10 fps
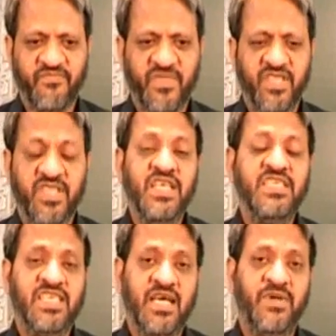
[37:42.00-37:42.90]

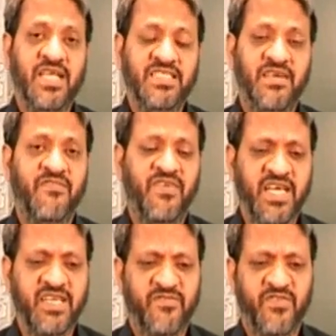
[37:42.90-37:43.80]
These cameras are
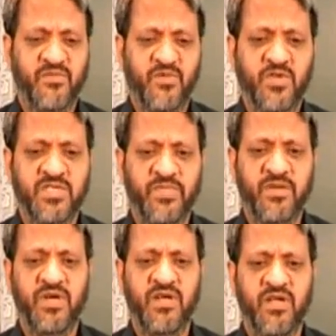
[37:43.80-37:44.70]
fine for most
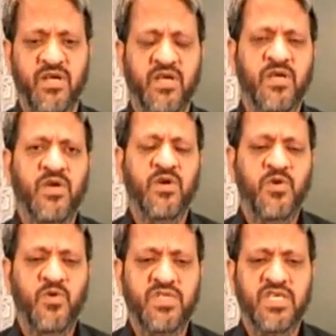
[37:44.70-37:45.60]
people
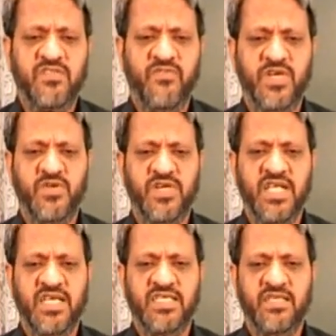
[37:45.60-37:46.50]
who just want to
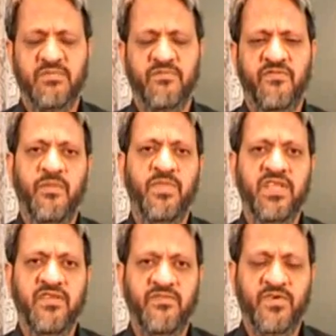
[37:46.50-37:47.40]
take some
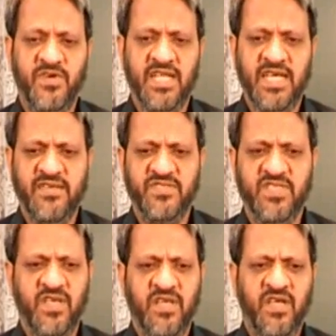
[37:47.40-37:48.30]
family photographs
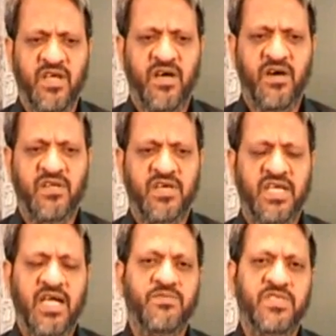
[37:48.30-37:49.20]
or
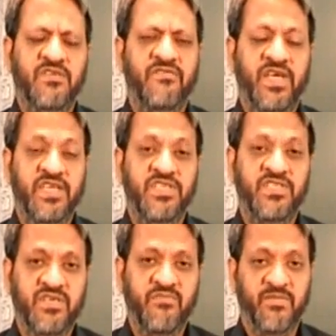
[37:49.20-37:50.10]
capture
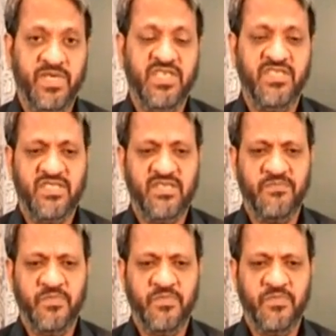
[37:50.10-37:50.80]
vacation memories.